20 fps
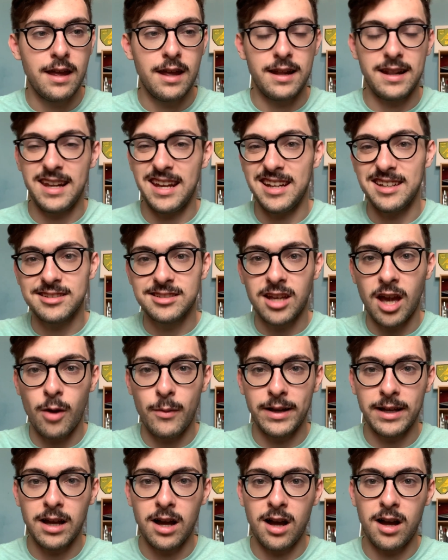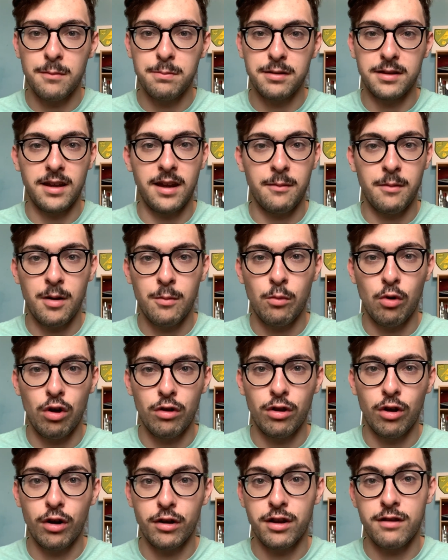leads going up and, and,
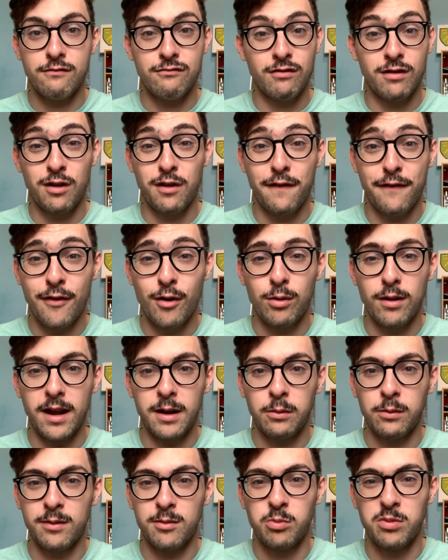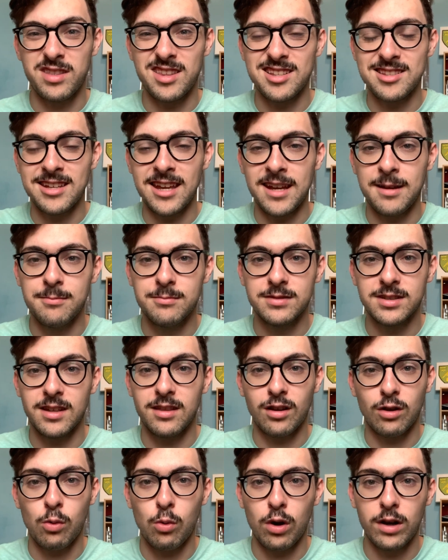whatnot, you you feel like with, with the teams and
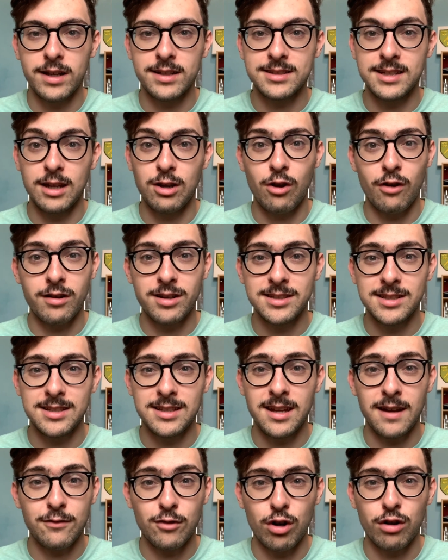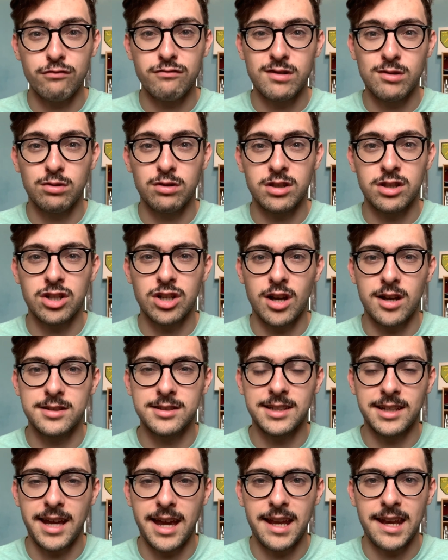the quality, Norwich City have got a real good
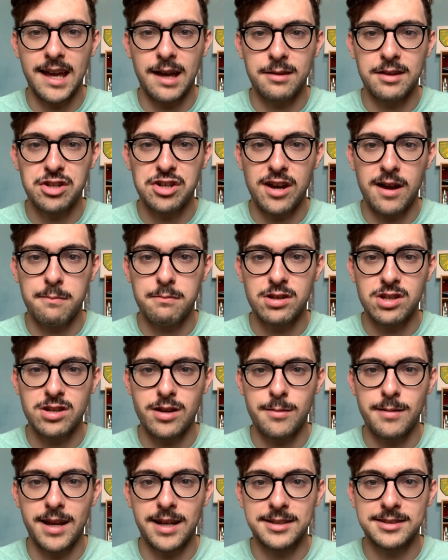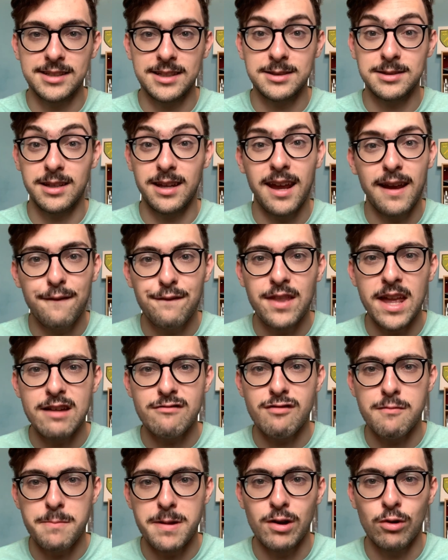chance of getting out of the Championship next season if they
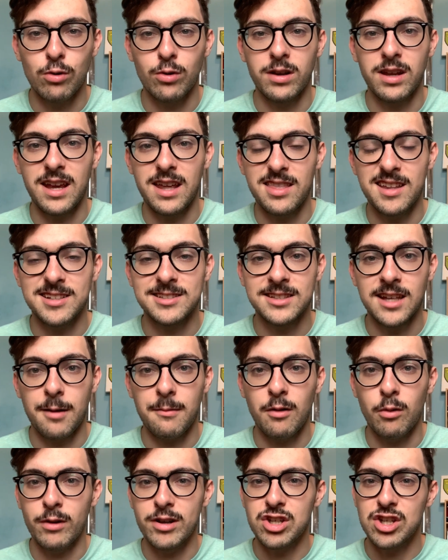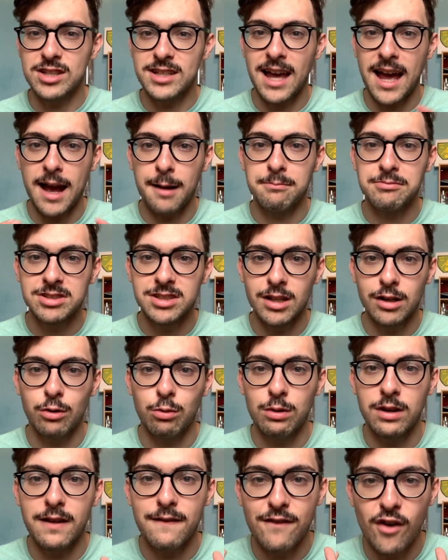rebuild in the summer, which is
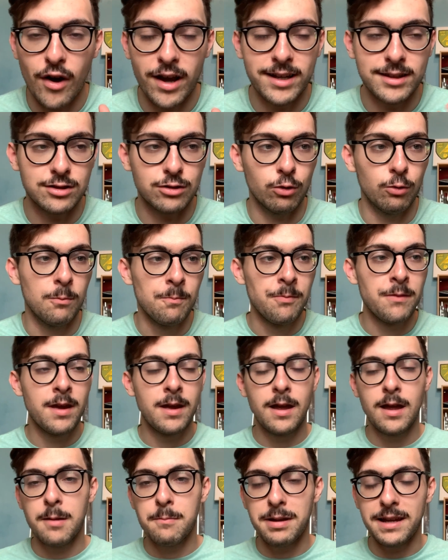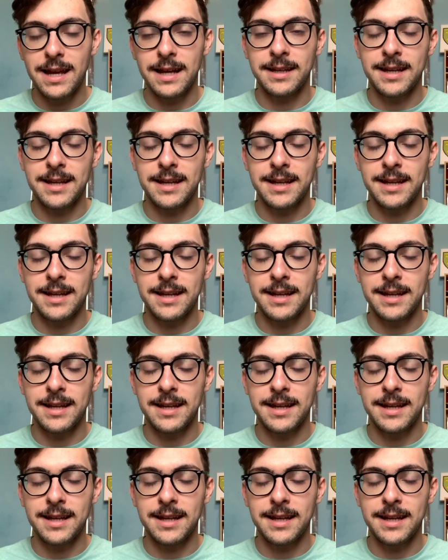absolutely vital. But yeah,